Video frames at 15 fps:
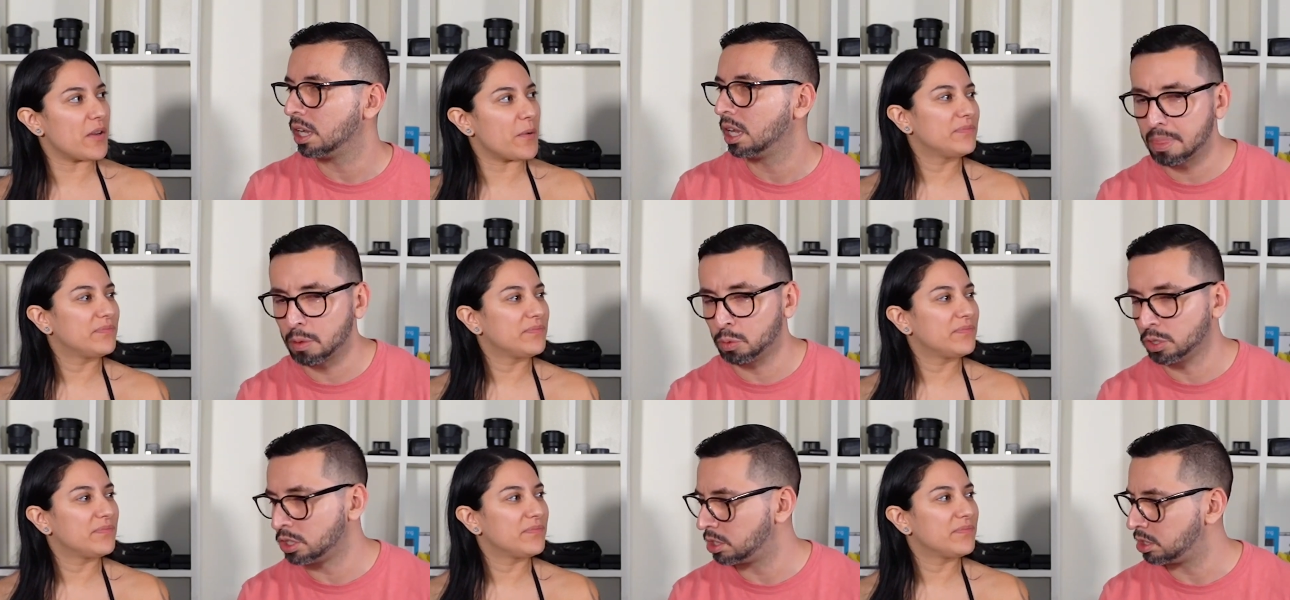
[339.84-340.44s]
Speaker 1: know.
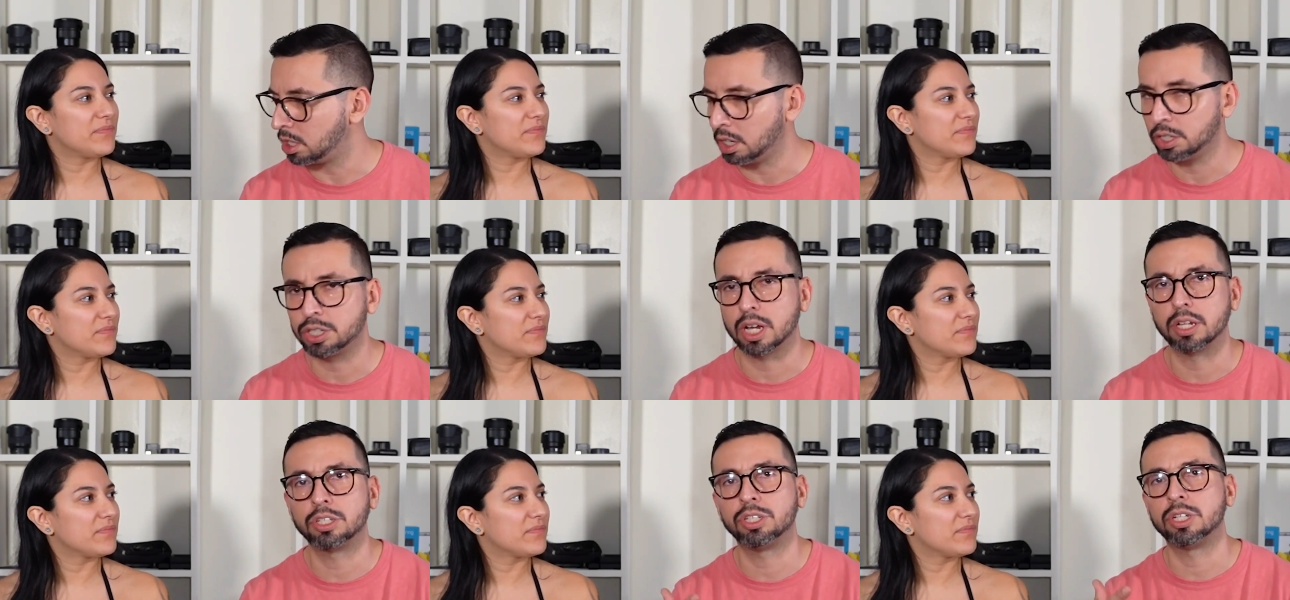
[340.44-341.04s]
Which Jared,
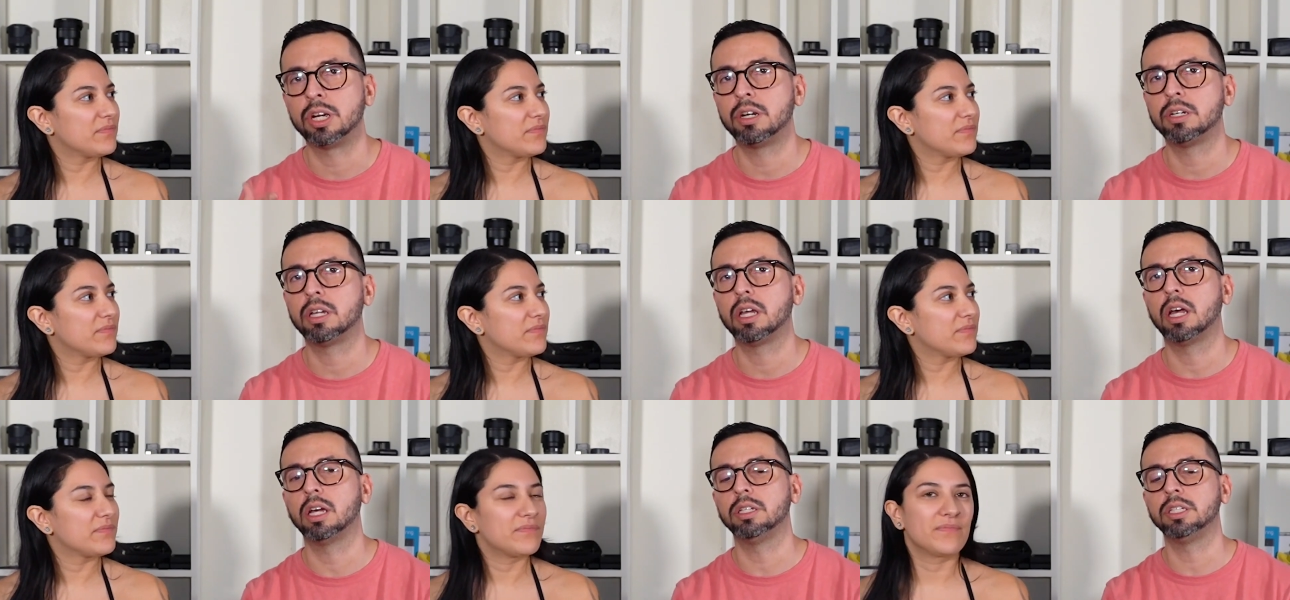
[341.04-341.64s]
shout out to Jared,
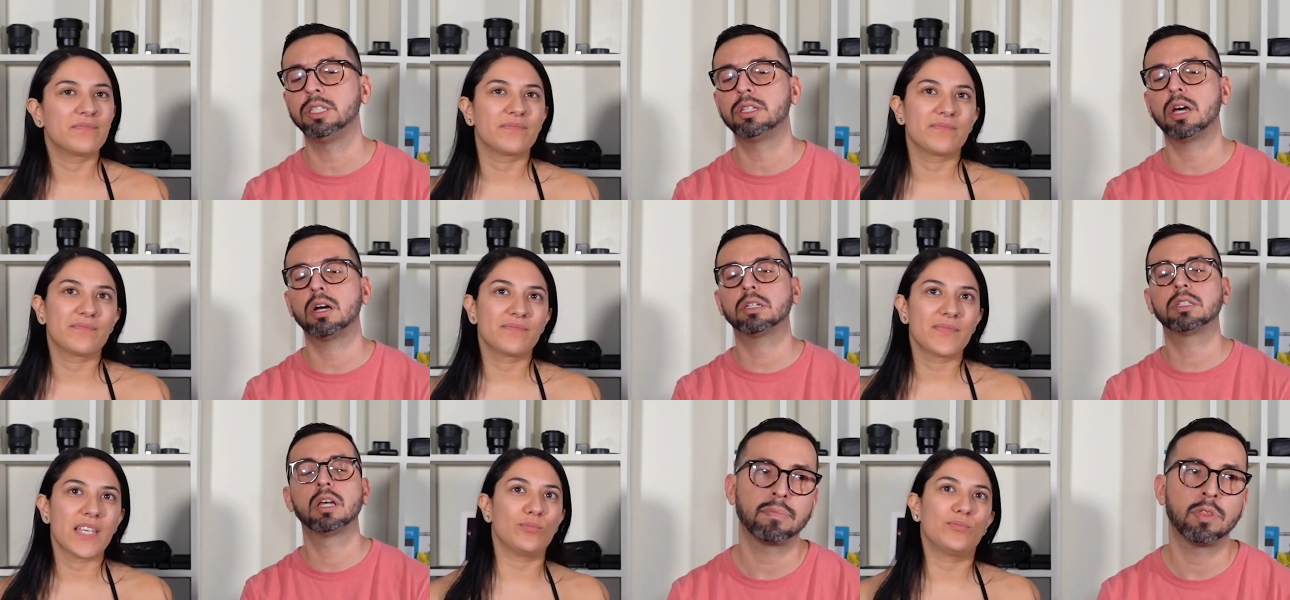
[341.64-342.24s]
uh,
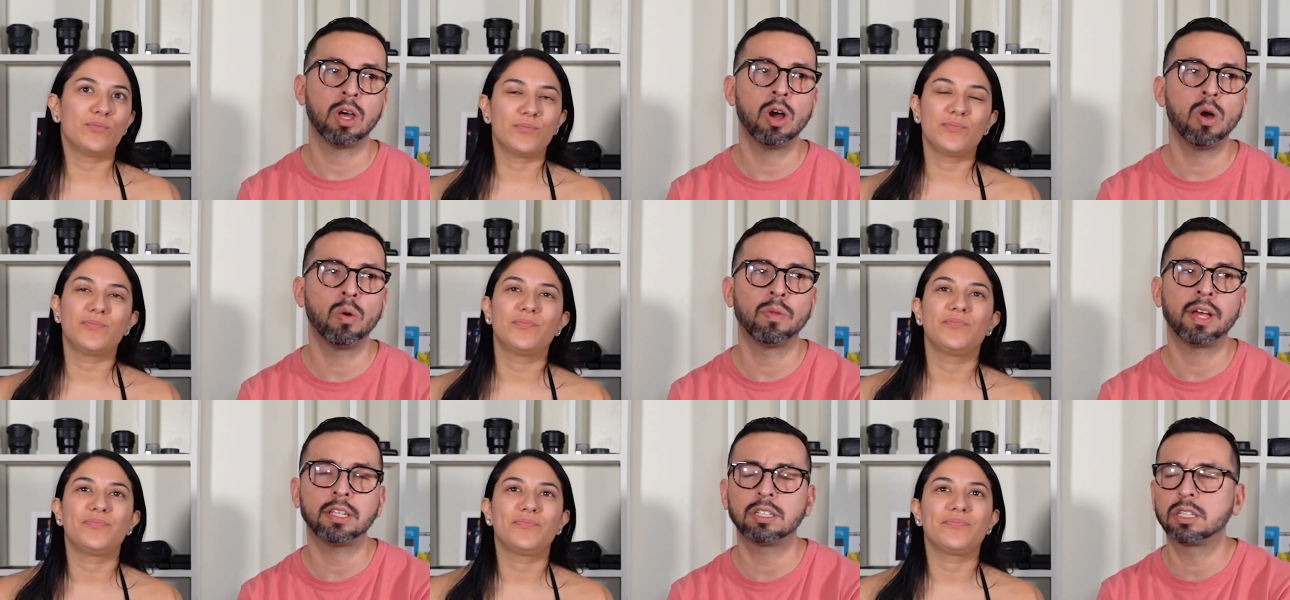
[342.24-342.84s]
detox. No,
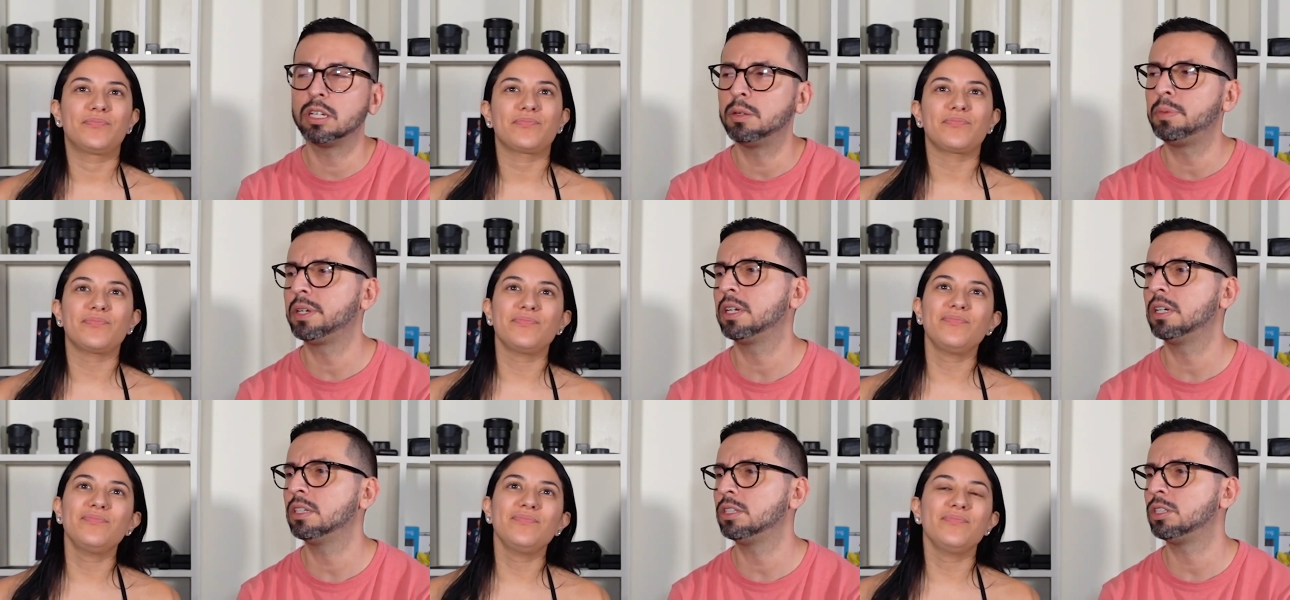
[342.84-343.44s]
that's good
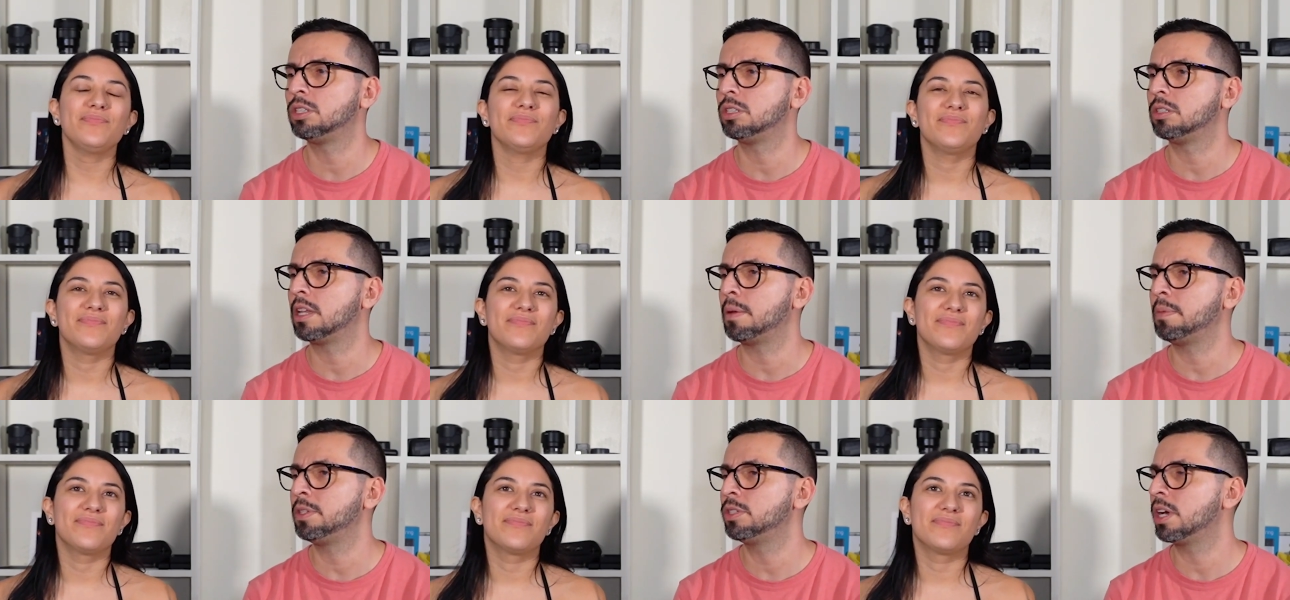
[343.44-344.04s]
because
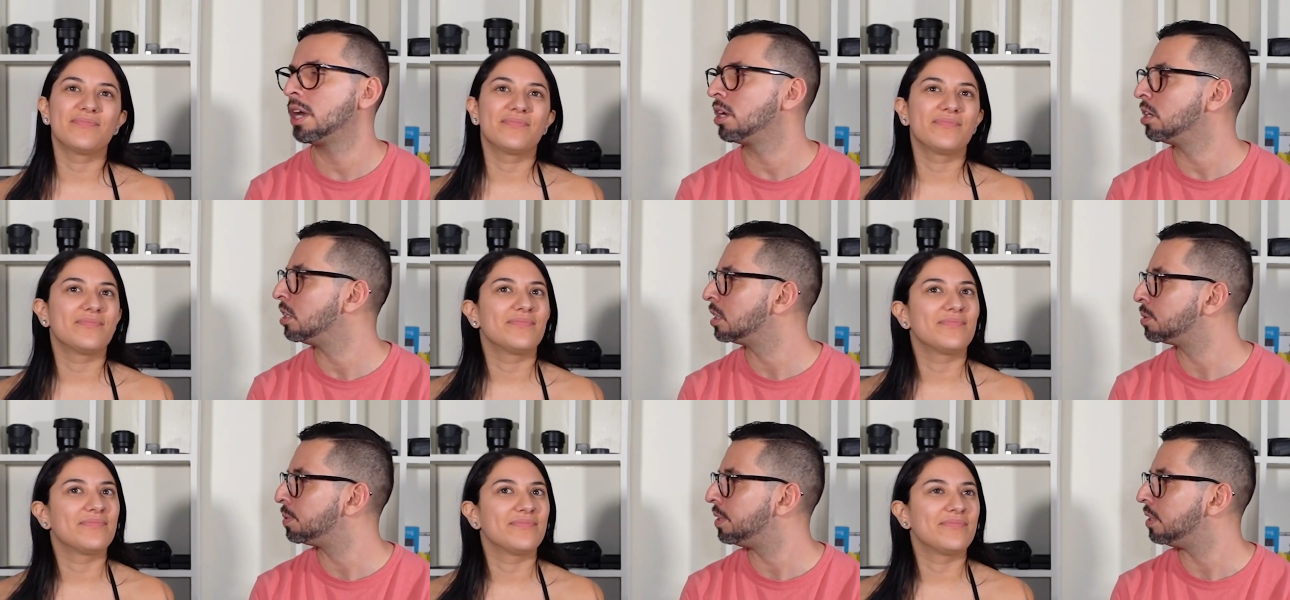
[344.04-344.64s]
that means you got a good
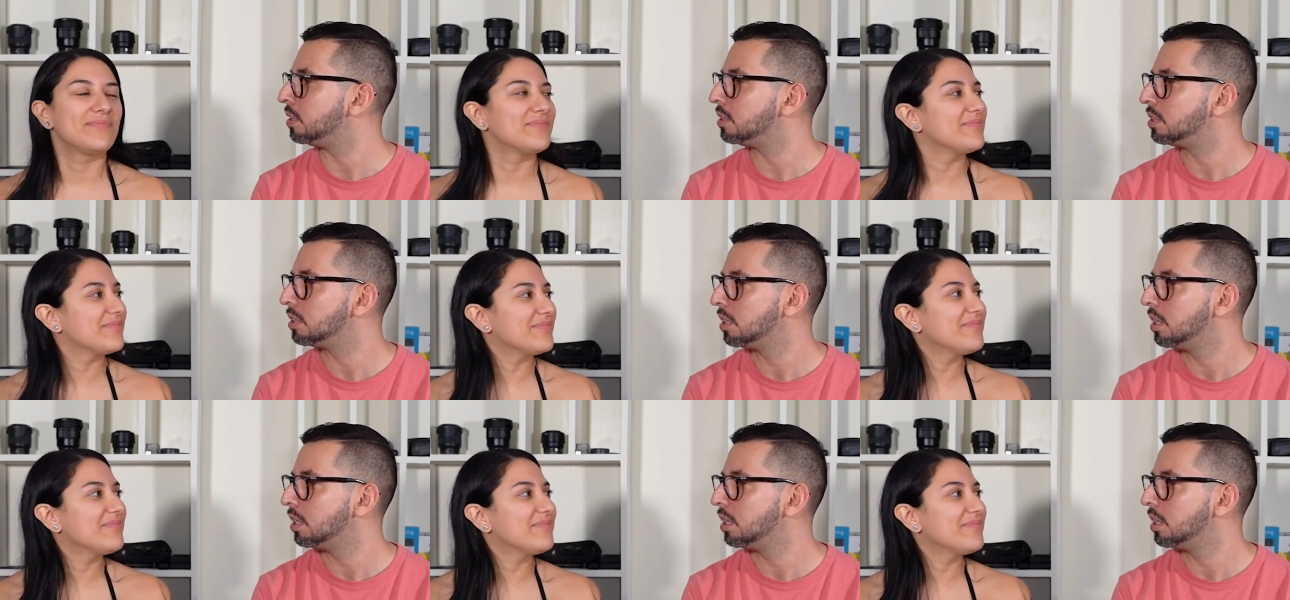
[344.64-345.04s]
experience.